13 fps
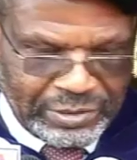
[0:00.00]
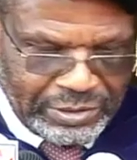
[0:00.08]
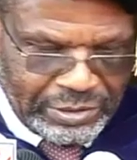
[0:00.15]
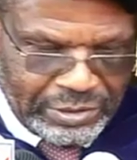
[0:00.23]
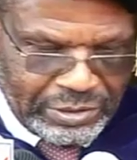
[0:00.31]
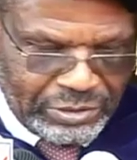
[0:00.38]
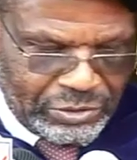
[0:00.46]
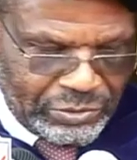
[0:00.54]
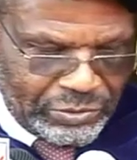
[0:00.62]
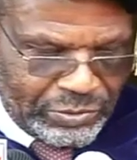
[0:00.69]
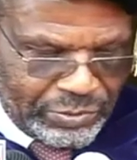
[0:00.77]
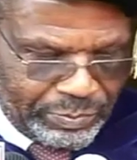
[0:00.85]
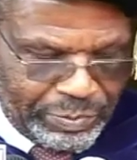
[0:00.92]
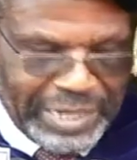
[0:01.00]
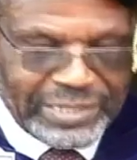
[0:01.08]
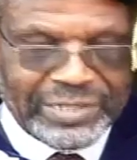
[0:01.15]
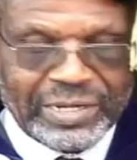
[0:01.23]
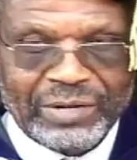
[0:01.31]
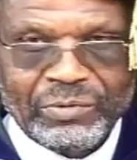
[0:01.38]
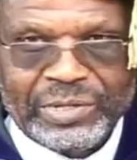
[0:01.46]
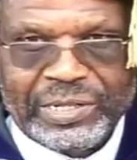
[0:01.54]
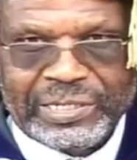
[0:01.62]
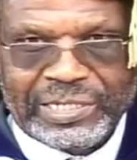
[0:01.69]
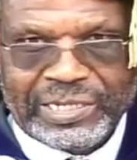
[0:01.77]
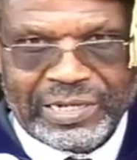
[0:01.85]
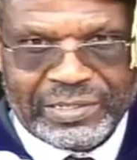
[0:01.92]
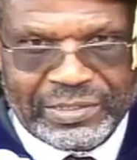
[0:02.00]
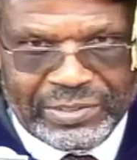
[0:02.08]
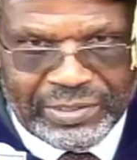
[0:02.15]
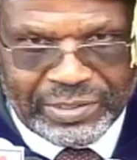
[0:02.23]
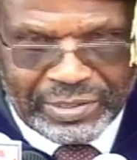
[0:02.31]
to partner with this country